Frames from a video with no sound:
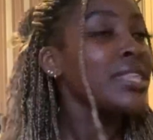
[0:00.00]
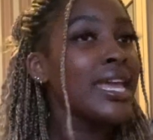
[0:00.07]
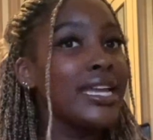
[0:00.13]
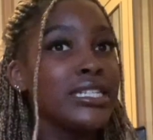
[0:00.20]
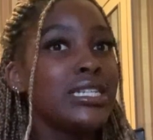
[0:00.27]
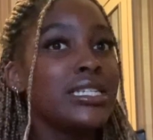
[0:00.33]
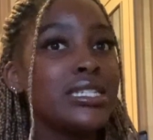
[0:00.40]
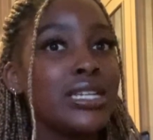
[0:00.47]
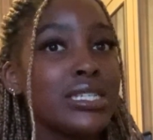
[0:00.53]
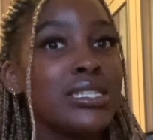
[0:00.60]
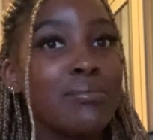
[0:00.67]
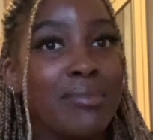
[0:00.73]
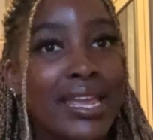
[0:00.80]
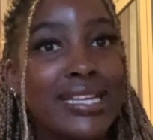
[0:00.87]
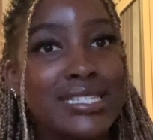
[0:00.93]
It just
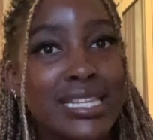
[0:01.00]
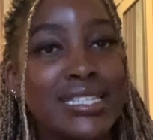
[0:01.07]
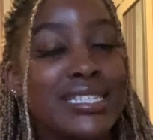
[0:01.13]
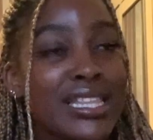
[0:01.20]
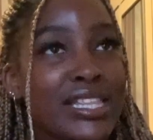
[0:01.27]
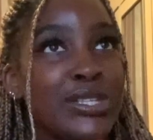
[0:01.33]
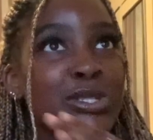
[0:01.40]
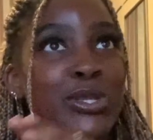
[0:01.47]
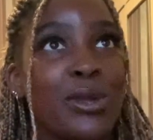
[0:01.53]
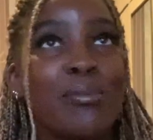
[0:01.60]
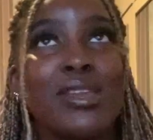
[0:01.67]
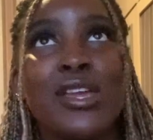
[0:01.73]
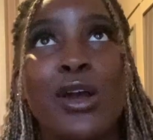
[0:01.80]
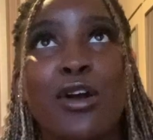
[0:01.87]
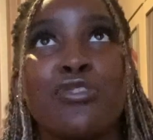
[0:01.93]
doesn't make sense. Like, there's so
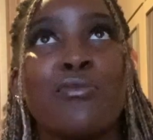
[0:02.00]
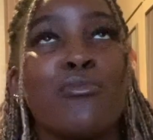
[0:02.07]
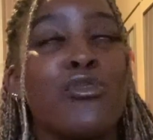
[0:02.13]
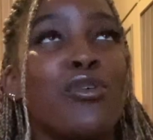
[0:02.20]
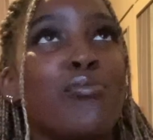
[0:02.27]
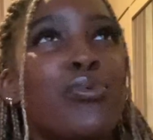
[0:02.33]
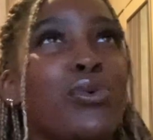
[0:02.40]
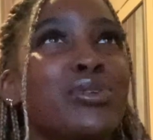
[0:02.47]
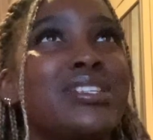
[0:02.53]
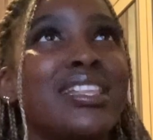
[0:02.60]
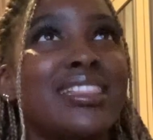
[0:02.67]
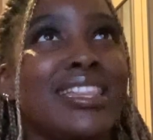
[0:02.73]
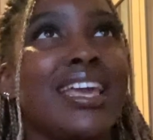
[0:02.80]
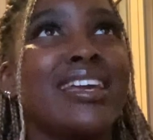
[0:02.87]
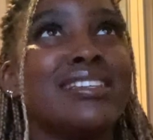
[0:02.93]
many other more
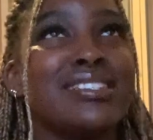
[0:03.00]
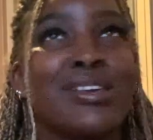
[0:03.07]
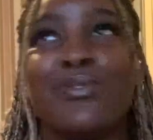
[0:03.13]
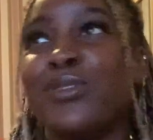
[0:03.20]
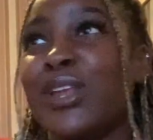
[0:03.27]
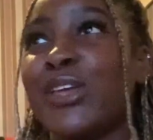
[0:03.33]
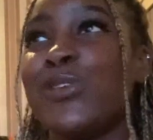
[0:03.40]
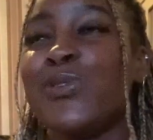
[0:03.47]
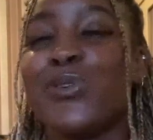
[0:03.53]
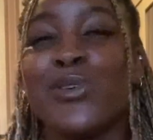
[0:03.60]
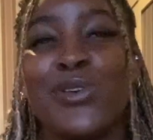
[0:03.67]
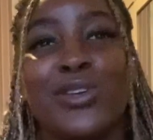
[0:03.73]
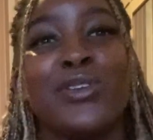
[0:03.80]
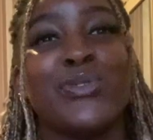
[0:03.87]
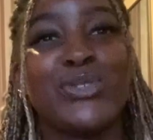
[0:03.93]
important things I feel like you
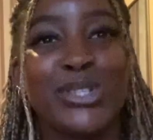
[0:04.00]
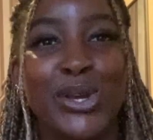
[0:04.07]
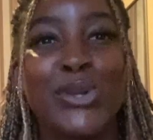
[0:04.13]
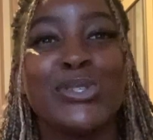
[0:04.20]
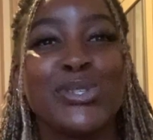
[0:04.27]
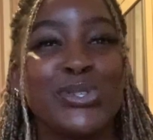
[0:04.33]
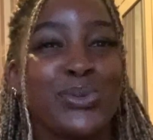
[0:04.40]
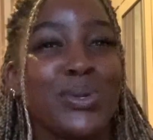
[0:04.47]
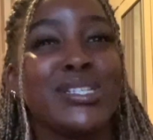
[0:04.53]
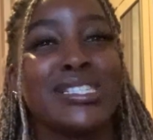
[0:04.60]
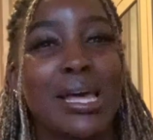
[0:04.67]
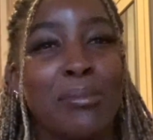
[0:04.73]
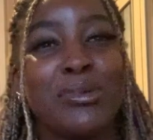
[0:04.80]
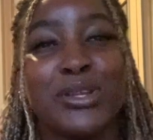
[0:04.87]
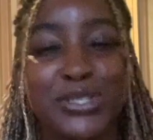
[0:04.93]
could have chosen to
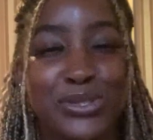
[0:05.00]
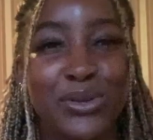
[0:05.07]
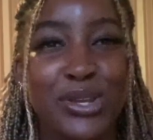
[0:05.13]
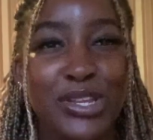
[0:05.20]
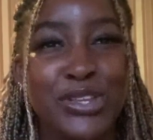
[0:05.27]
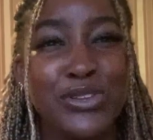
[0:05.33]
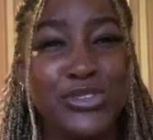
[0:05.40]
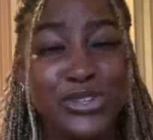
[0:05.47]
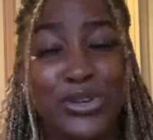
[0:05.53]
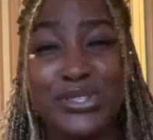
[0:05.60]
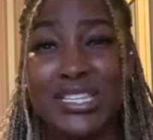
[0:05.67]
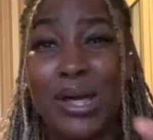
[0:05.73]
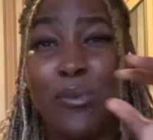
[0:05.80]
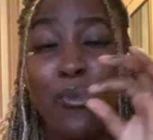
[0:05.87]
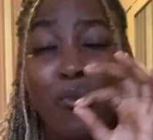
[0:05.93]
examine us on, and you chose
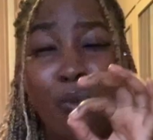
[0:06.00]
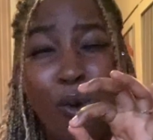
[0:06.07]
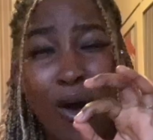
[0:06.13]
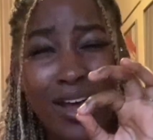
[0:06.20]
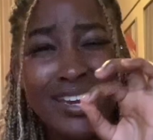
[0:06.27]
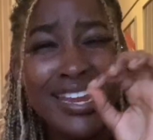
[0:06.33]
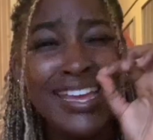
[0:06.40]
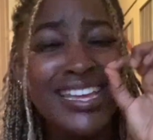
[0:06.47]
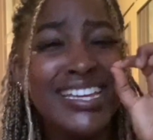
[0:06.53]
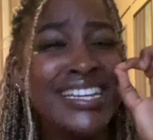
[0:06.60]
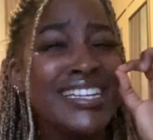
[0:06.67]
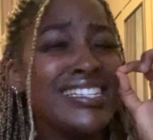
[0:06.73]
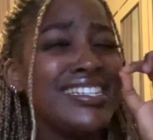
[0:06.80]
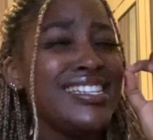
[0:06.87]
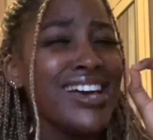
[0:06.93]
that
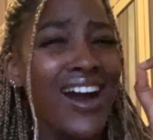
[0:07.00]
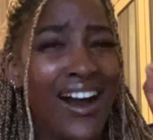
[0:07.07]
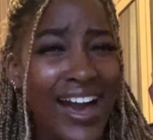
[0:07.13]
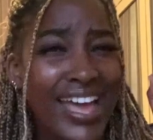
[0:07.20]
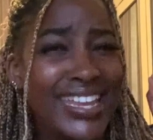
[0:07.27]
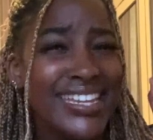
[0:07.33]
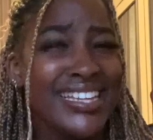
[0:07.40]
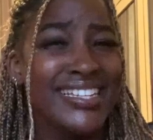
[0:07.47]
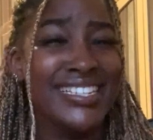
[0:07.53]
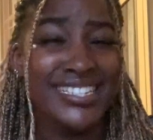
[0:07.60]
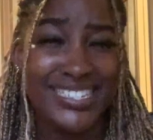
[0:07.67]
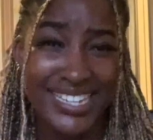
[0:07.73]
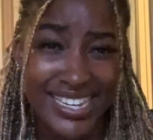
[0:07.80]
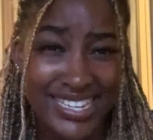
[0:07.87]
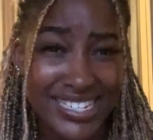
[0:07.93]
one tiny
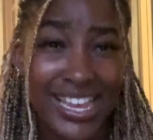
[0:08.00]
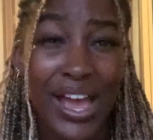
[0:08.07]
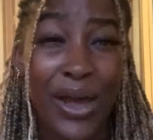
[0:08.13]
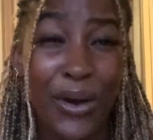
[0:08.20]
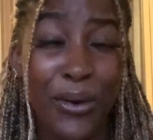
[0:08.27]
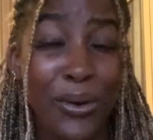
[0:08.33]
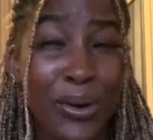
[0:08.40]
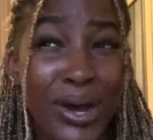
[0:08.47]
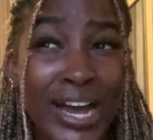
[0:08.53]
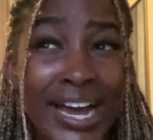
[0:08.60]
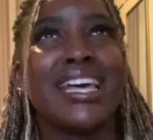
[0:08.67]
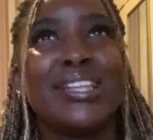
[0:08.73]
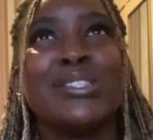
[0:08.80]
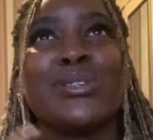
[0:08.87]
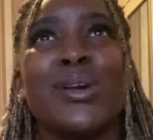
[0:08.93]
detail.
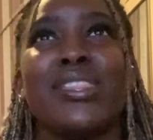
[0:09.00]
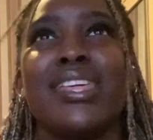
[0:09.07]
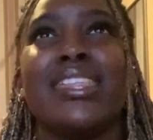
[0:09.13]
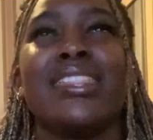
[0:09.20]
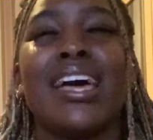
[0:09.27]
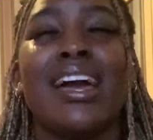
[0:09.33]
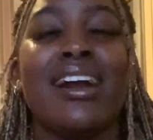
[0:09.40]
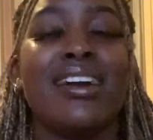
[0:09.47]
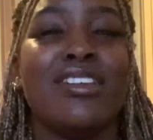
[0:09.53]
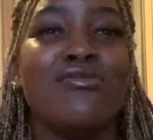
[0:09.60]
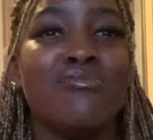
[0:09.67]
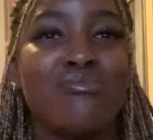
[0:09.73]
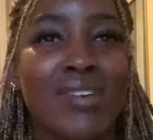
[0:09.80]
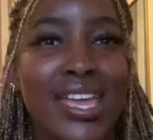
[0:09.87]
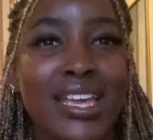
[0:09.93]
And so I think that kind
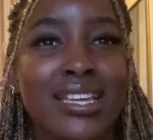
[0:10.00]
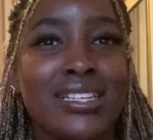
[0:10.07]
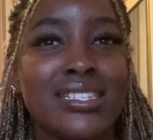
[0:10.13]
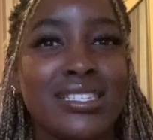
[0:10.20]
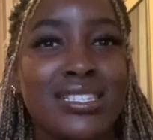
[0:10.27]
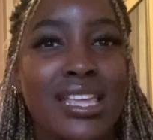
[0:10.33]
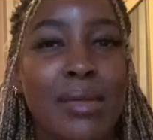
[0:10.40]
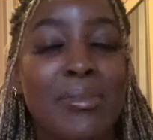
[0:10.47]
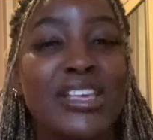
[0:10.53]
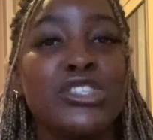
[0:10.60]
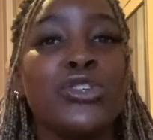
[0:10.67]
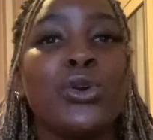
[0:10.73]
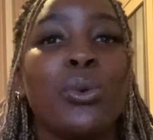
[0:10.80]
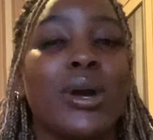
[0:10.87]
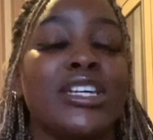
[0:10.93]
of makes
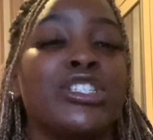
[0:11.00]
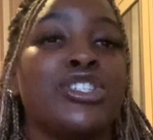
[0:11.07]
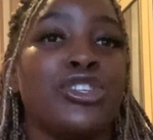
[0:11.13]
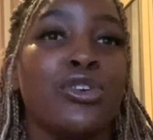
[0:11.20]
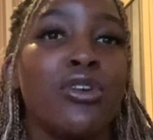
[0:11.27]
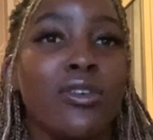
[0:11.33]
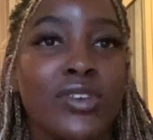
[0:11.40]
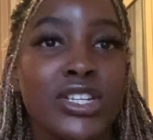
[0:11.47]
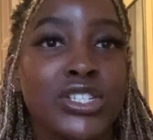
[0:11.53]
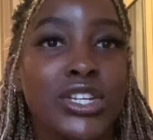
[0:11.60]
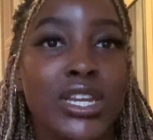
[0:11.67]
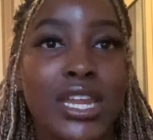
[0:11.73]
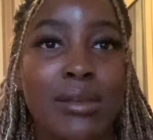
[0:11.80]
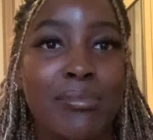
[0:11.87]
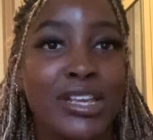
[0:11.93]
you question your
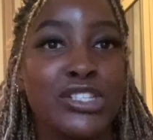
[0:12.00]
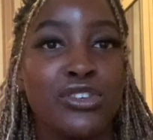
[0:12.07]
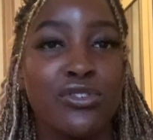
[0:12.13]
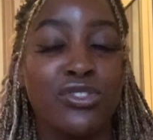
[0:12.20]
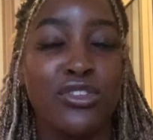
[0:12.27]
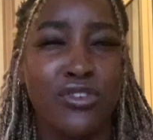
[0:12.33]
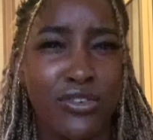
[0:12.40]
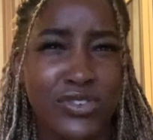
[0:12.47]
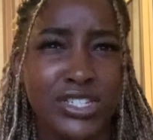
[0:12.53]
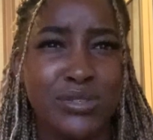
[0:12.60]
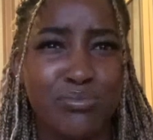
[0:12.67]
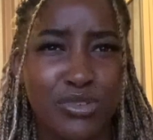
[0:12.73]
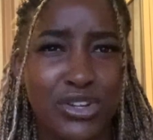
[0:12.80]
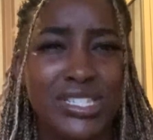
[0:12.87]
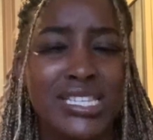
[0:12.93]
revision, and makes the
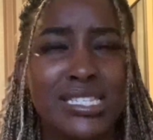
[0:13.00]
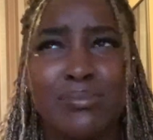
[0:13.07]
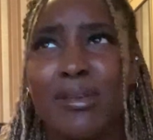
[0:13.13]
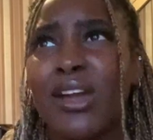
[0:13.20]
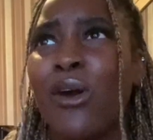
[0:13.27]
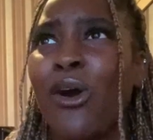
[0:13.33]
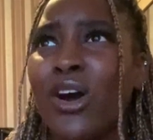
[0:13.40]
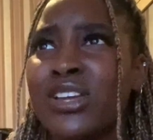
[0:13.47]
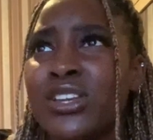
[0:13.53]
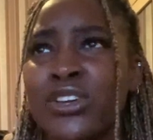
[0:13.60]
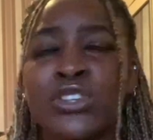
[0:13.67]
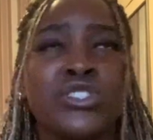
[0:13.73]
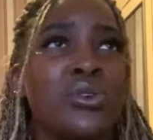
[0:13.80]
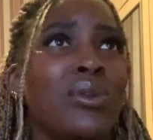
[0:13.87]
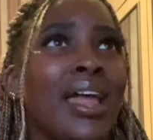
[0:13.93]
revision process a bit harder,
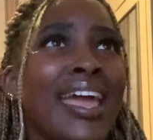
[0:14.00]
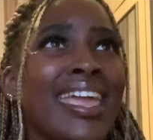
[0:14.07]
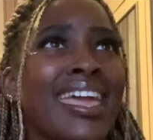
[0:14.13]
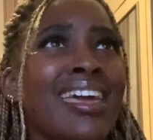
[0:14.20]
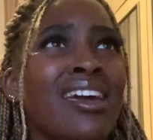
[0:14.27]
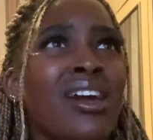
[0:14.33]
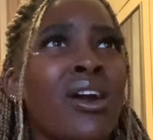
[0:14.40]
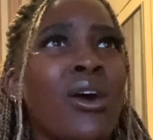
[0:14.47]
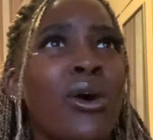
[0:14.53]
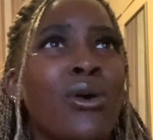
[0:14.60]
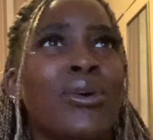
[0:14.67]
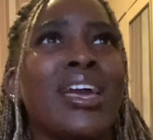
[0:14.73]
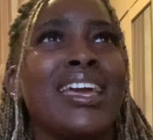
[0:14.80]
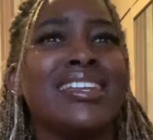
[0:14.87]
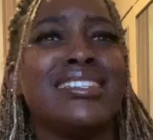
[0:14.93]
because you're like,
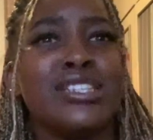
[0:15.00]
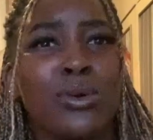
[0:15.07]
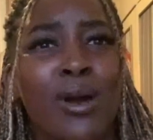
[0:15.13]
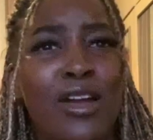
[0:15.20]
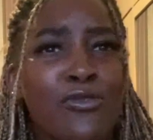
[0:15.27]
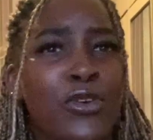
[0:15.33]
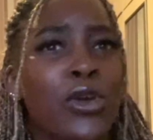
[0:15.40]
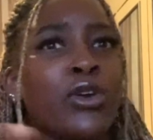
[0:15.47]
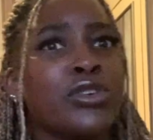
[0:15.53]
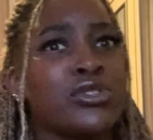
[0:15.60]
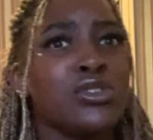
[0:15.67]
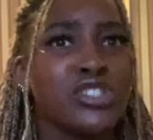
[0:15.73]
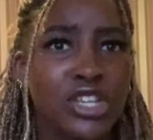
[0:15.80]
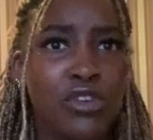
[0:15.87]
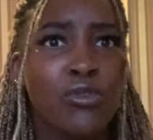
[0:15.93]
okay, do I focus
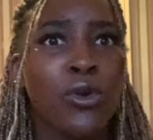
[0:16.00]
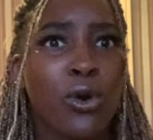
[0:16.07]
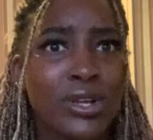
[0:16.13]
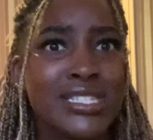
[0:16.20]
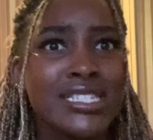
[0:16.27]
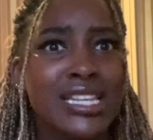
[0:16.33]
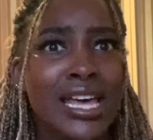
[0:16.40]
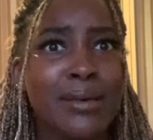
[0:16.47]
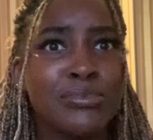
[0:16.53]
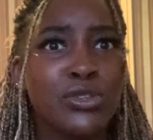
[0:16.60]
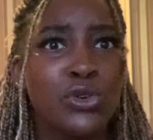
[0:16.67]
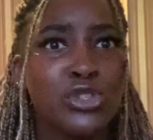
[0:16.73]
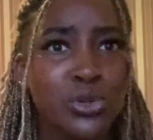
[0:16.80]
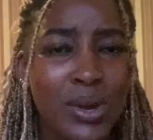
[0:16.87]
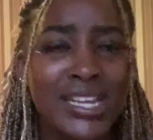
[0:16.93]
on general concepts,
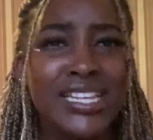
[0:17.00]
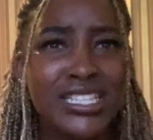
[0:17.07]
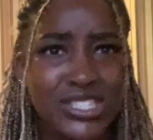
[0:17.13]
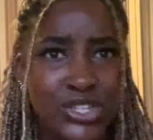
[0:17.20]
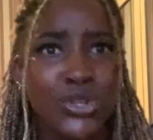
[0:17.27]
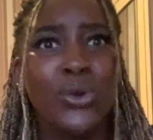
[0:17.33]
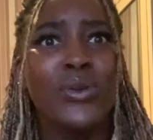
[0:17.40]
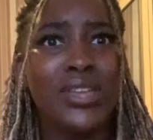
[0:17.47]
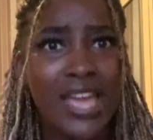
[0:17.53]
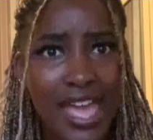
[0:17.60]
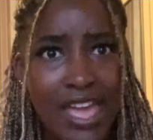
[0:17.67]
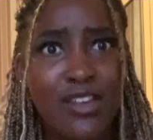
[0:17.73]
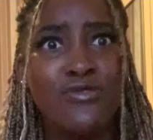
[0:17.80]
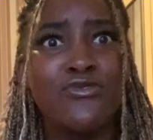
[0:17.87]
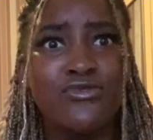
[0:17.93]
or do I need to know
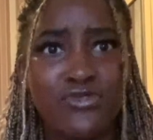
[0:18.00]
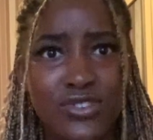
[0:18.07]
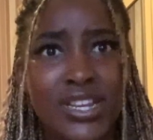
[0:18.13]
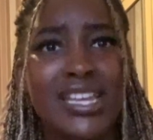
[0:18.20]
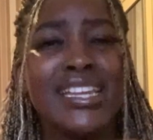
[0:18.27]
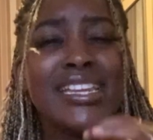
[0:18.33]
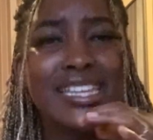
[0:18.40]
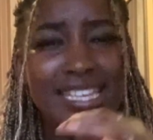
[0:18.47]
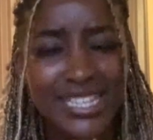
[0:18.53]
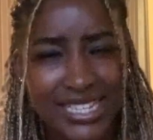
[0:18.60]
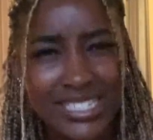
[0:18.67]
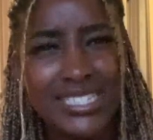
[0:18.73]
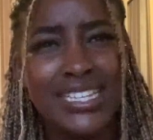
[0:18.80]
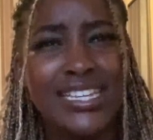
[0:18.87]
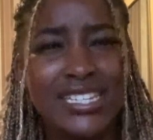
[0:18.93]
every and
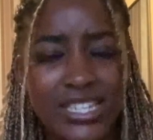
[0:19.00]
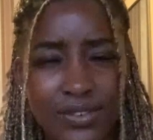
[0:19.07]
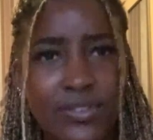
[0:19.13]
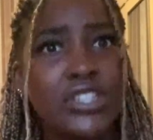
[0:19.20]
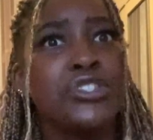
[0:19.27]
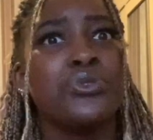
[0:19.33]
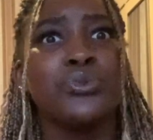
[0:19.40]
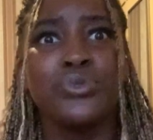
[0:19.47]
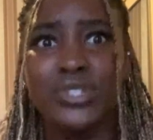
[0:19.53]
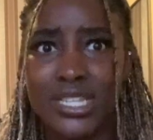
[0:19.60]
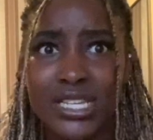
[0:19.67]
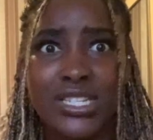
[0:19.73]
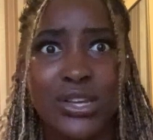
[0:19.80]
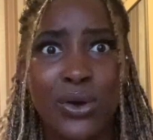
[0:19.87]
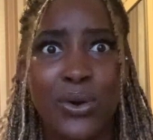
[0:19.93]
each individual
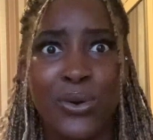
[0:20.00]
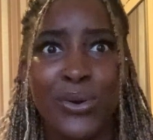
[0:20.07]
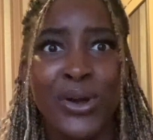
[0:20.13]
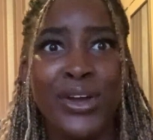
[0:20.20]
detail?